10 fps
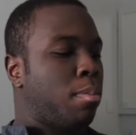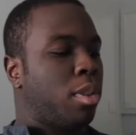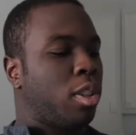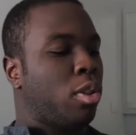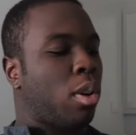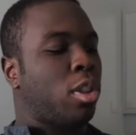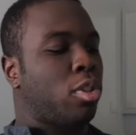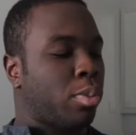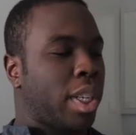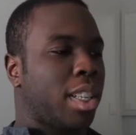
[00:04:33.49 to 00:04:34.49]
But you know, I
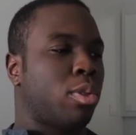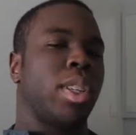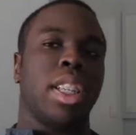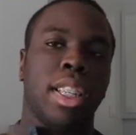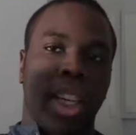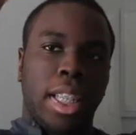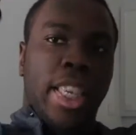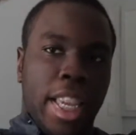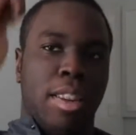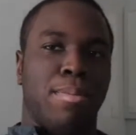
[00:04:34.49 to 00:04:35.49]
wanted to react to it
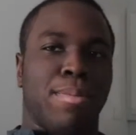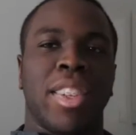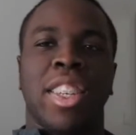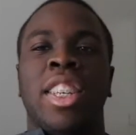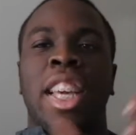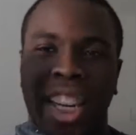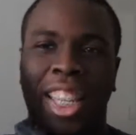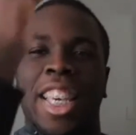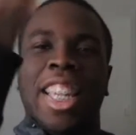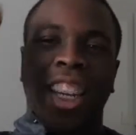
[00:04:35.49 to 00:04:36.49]
again and
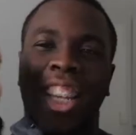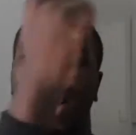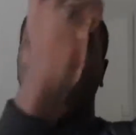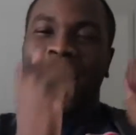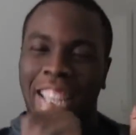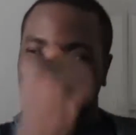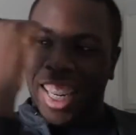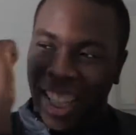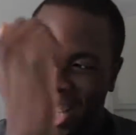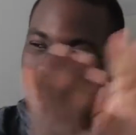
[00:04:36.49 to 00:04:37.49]
again and again and again
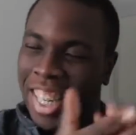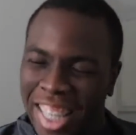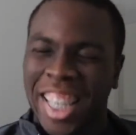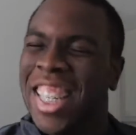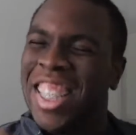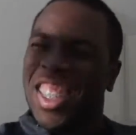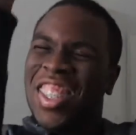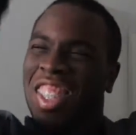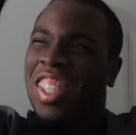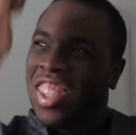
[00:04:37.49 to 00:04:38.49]
and again and again.
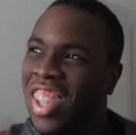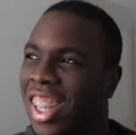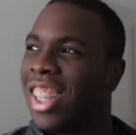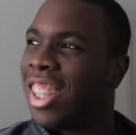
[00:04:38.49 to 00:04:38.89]
Yes, yes.